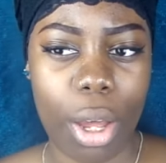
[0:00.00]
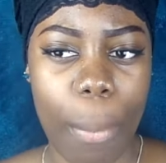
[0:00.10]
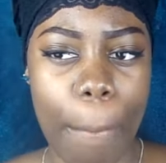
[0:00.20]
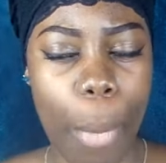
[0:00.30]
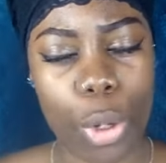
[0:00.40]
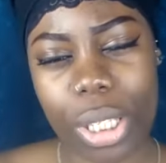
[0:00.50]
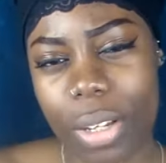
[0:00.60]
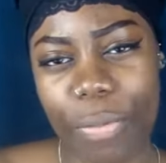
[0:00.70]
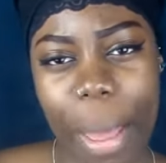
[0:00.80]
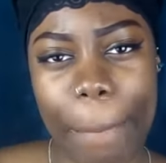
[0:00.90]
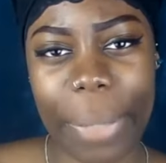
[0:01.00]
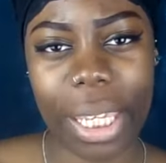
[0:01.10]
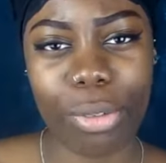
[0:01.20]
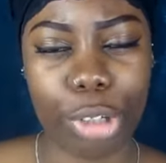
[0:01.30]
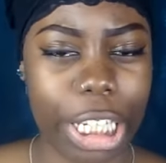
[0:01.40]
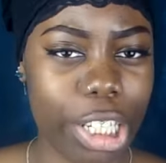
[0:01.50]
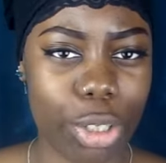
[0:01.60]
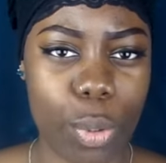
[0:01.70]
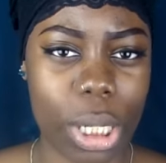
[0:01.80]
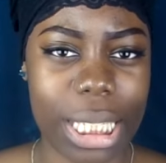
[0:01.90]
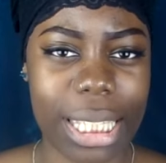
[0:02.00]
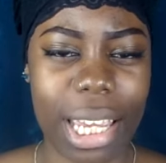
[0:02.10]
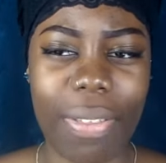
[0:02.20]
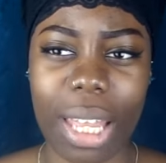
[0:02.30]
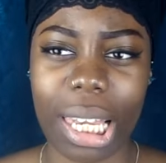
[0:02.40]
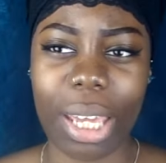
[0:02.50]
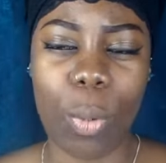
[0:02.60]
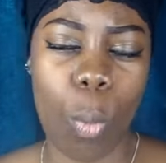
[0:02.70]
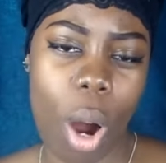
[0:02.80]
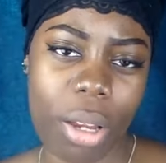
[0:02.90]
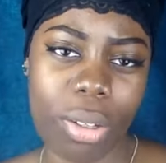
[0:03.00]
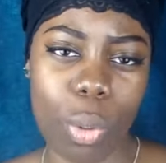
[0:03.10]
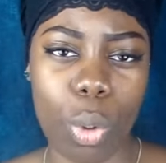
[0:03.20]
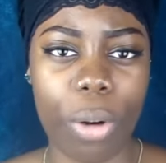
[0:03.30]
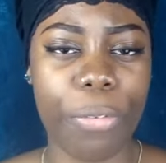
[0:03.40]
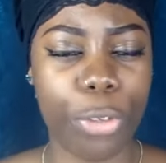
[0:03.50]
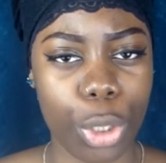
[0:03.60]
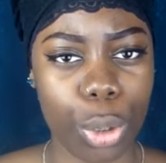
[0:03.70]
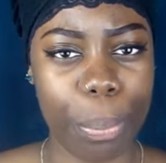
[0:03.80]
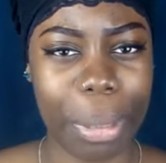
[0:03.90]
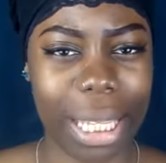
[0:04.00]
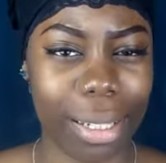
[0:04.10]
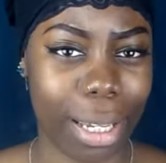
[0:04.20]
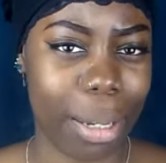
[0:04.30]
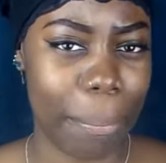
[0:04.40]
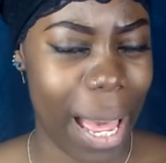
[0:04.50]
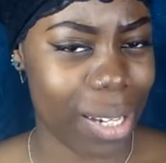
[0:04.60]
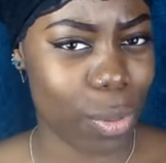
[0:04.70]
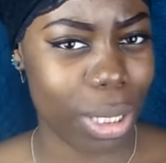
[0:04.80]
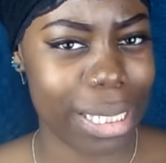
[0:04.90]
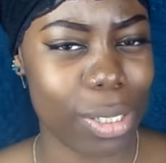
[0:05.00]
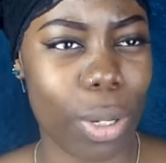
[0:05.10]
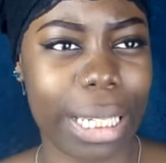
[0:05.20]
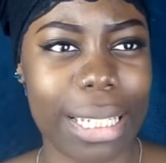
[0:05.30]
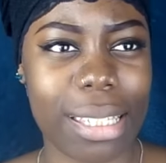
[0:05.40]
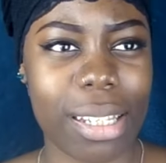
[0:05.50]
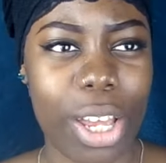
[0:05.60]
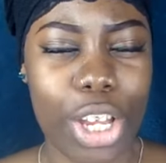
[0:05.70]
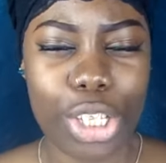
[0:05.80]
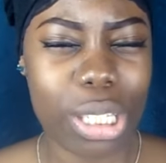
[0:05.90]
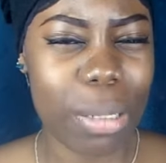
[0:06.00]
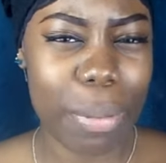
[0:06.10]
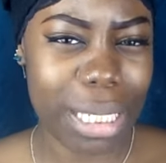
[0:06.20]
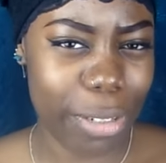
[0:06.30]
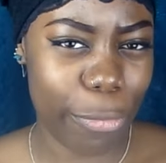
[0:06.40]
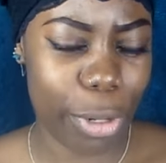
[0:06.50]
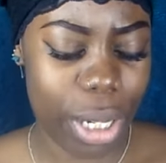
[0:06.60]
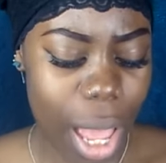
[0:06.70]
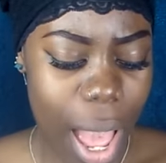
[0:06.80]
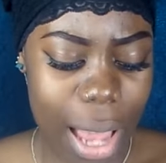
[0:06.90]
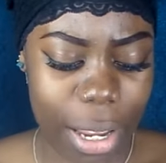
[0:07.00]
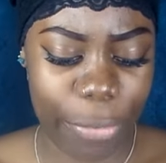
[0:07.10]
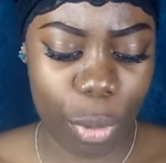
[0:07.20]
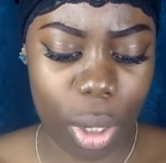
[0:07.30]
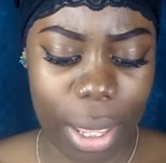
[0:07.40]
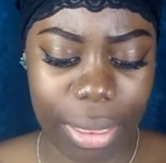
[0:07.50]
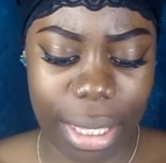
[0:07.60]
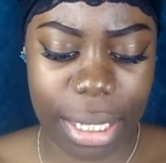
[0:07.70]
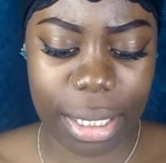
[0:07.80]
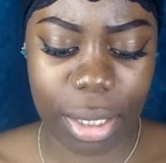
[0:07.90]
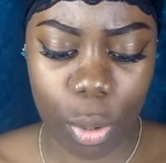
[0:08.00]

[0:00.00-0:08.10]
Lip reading: most of them being really good quality and then like one or a few being like bad quality, or at least just a bit different. And I feel like these, the